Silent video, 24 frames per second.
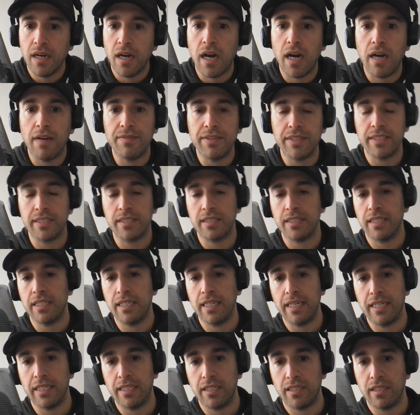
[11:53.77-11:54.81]
obviously
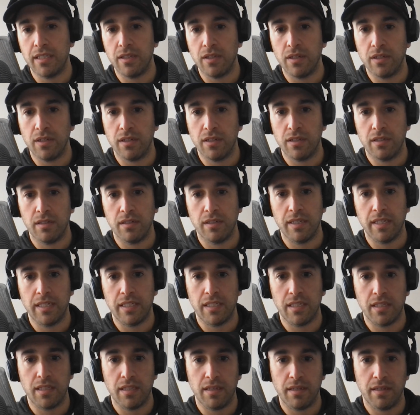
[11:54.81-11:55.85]
it's the
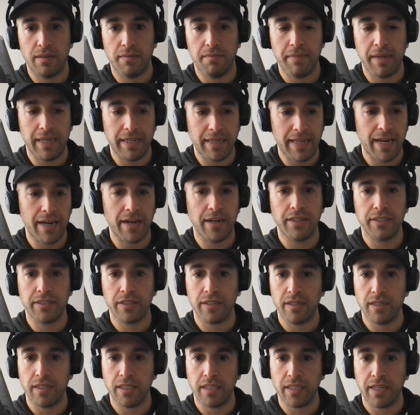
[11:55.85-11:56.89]
main
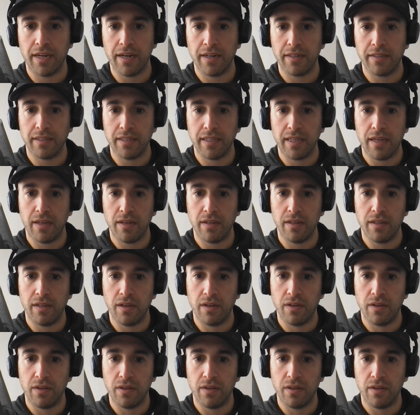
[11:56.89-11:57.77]
character, and it's the character that